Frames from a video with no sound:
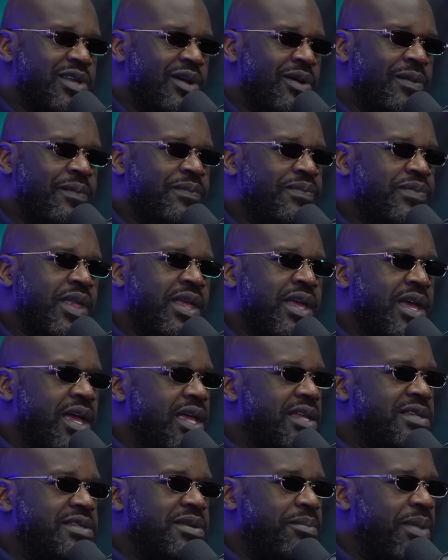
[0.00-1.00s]
So Man.
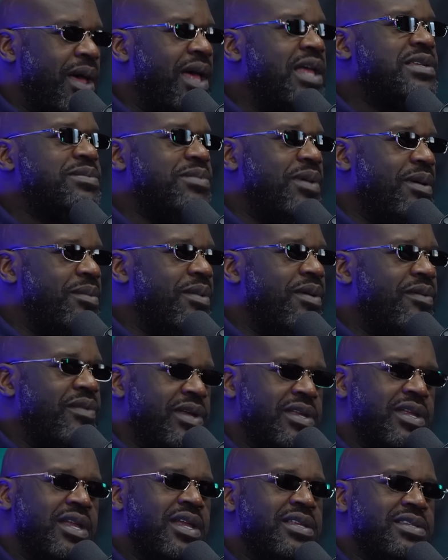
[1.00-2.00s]
it's a basketball
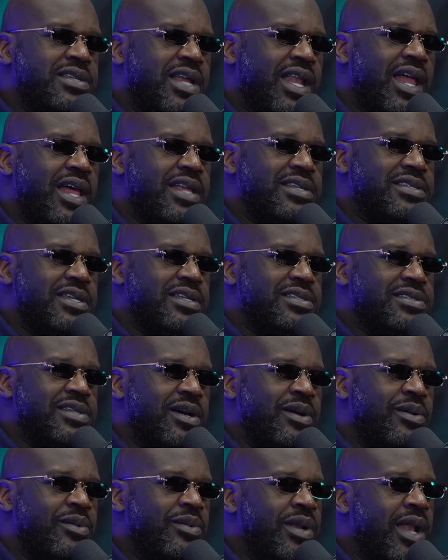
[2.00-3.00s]
movie. It's classic.
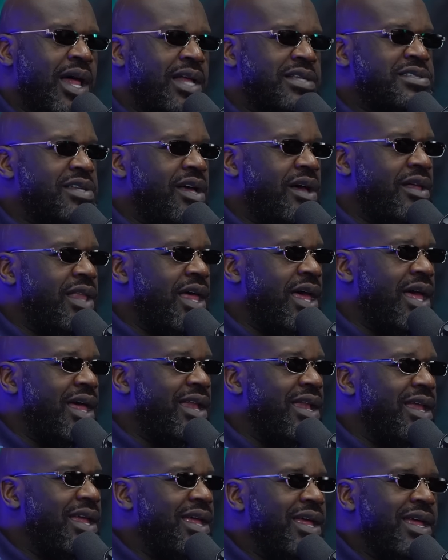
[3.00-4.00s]
So when I saw
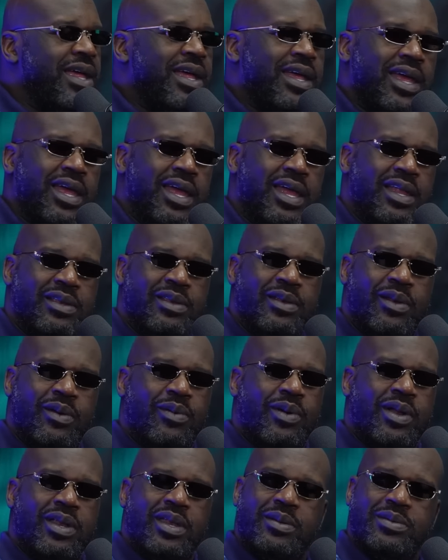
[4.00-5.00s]
that, and you know
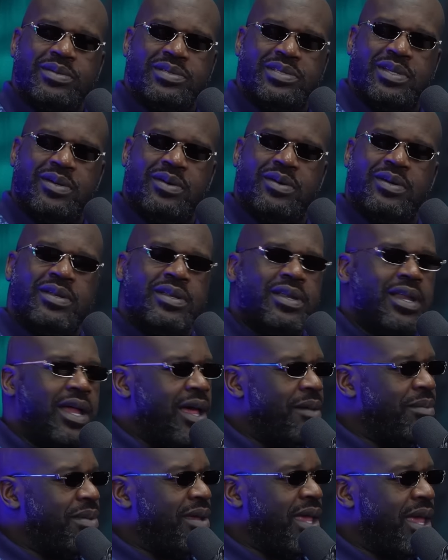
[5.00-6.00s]
what he was doing,
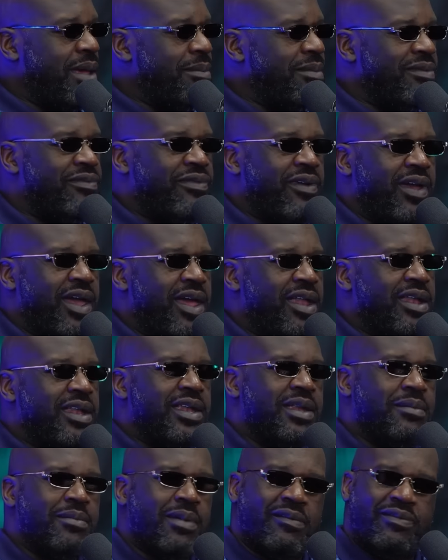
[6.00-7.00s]
I became a fan.
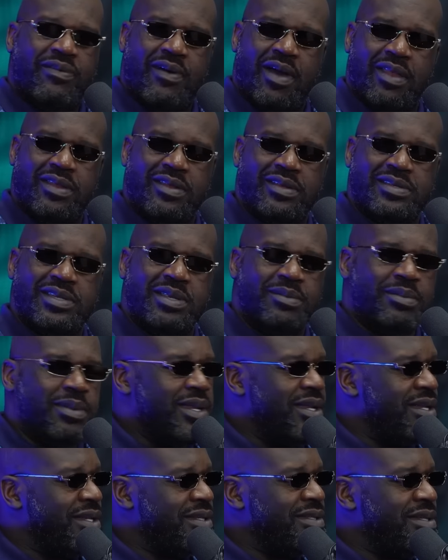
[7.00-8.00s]
And then my father sent
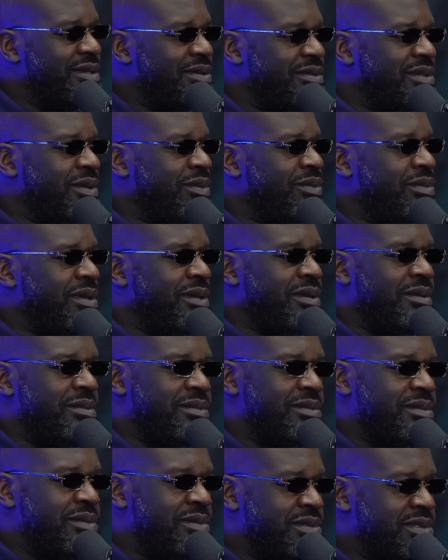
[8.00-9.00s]
me to, to, to uh,
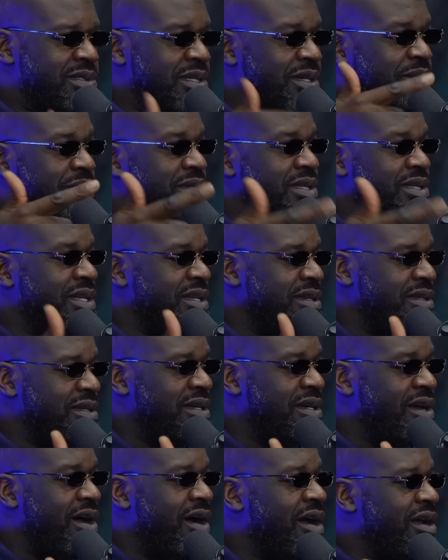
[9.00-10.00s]
took me to
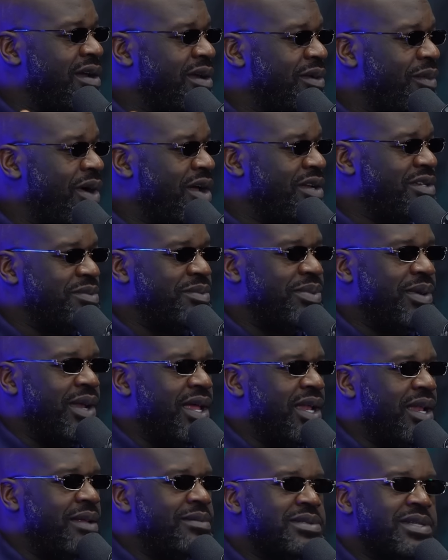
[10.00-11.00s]
the garden to watch him
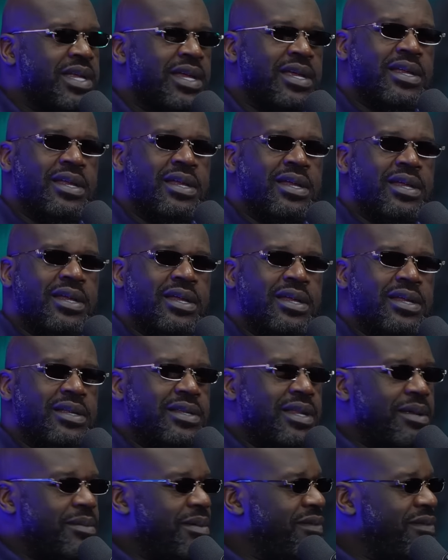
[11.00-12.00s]
play, and I was like, "That's